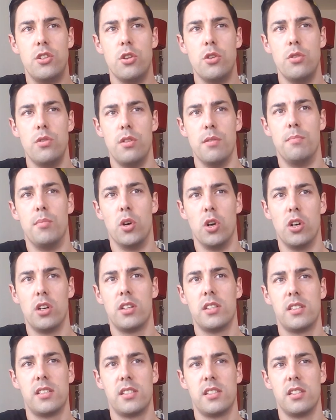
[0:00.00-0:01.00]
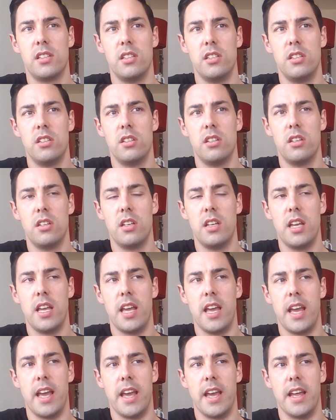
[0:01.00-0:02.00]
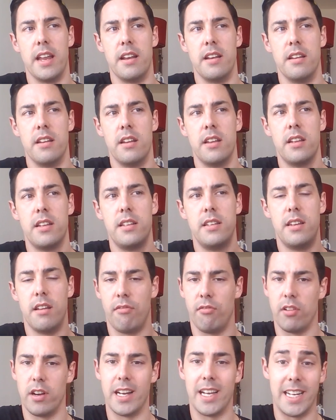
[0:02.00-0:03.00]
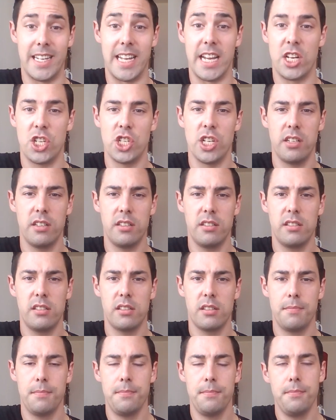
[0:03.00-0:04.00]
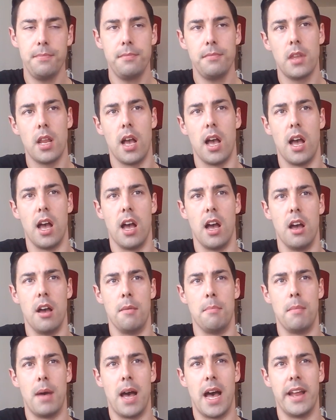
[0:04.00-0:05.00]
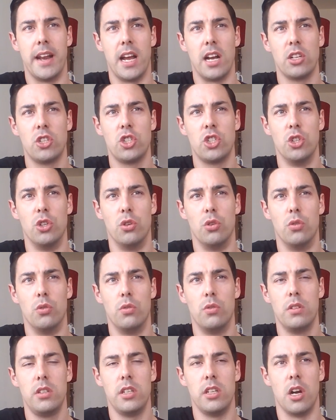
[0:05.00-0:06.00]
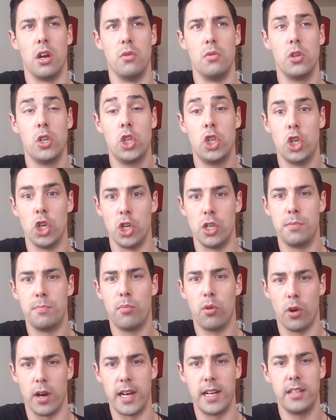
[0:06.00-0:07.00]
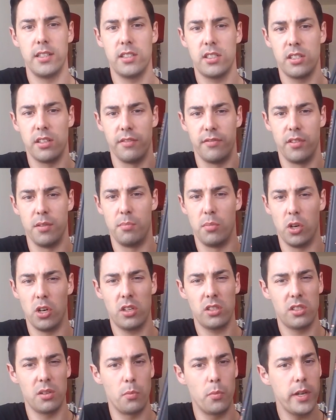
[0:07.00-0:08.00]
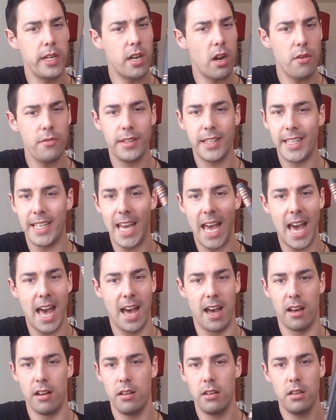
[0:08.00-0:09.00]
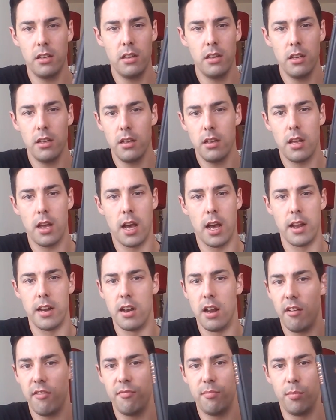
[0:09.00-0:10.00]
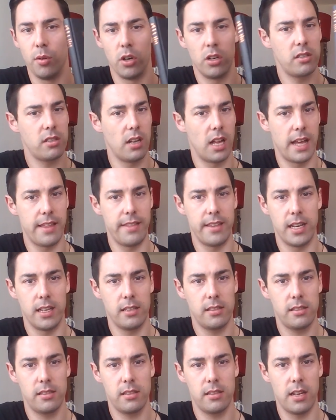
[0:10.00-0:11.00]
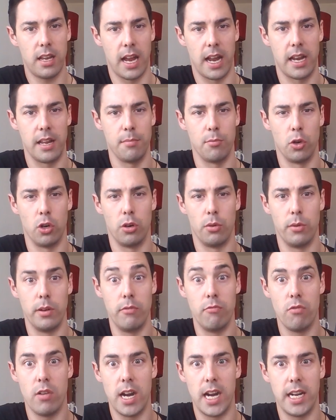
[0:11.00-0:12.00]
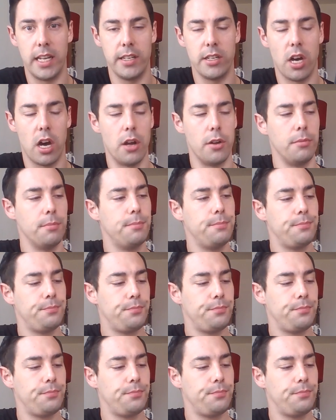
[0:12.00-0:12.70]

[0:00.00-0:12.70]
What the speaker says: do the books in different editions and actual, good prints of the books. And we don't get enough books like this anymore. We really don't.